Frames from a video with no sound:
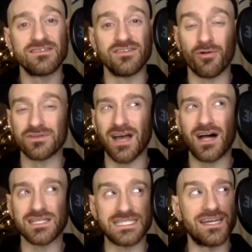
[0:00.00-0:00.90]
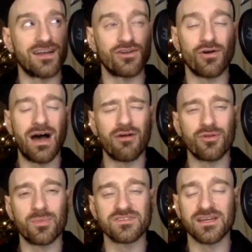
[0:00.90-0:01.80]
or Dall-E, I don't know how they're
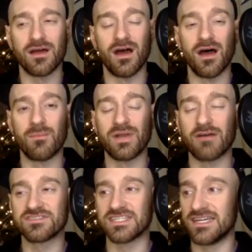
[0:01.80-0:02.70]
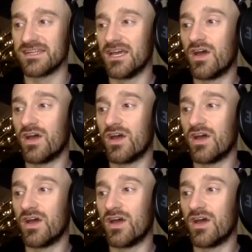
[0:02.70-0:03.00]
pronouncing it,